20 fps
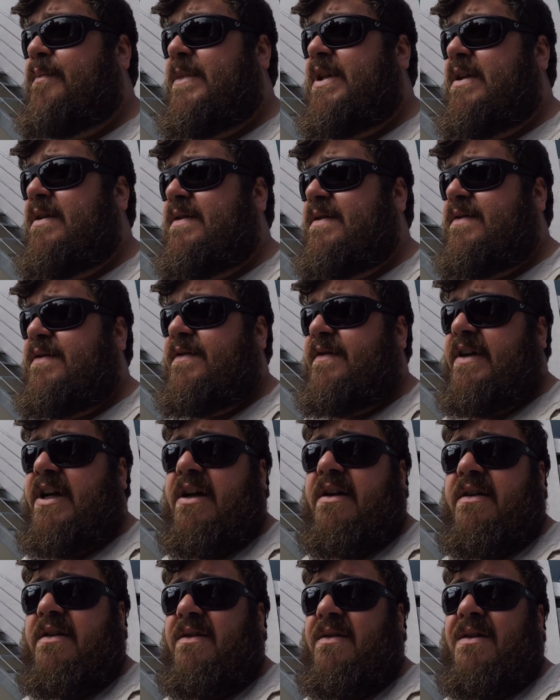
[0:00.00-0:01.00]
It's
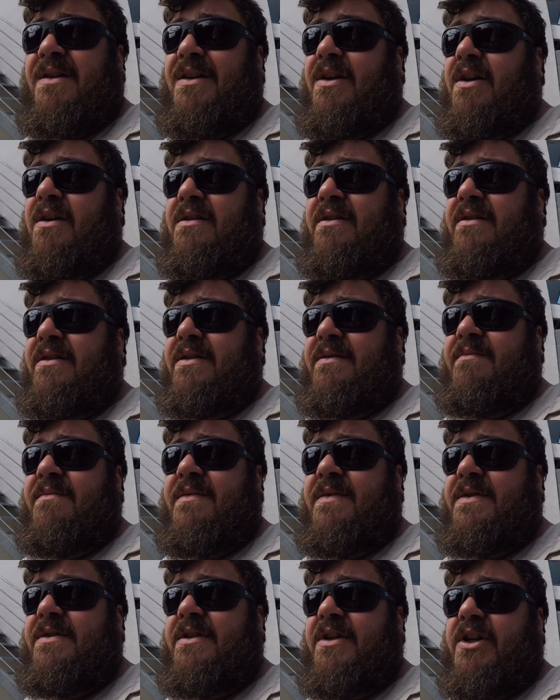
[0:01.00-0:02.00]
found all along
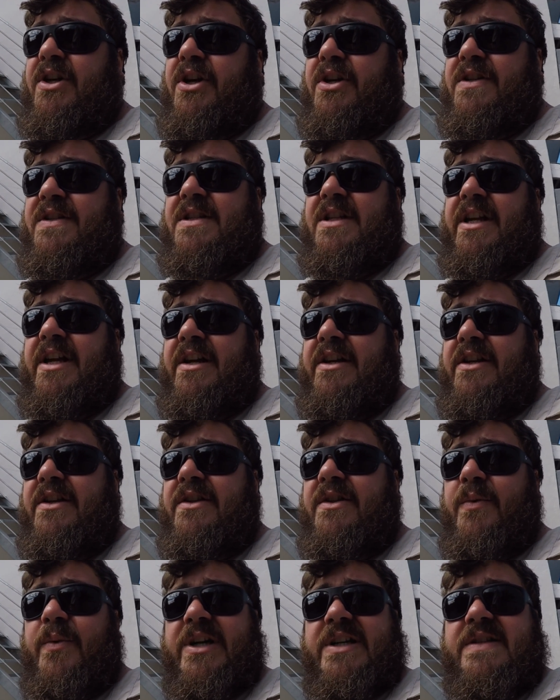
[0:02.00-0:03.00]
the coastline here in
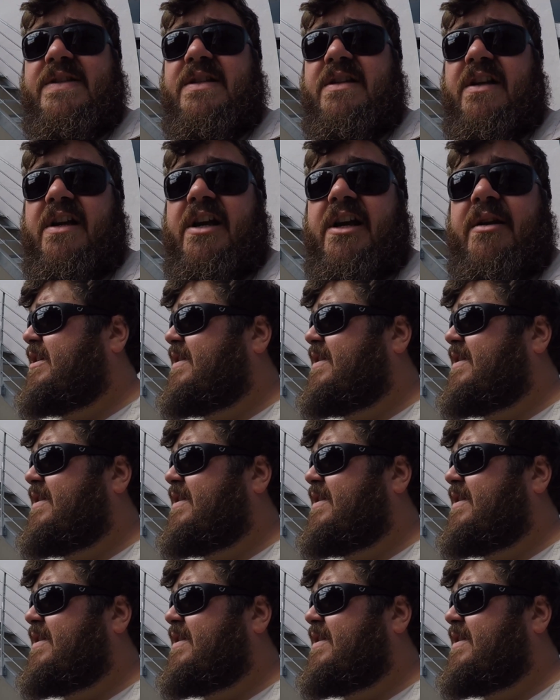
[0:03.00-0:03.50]
the Western Cape.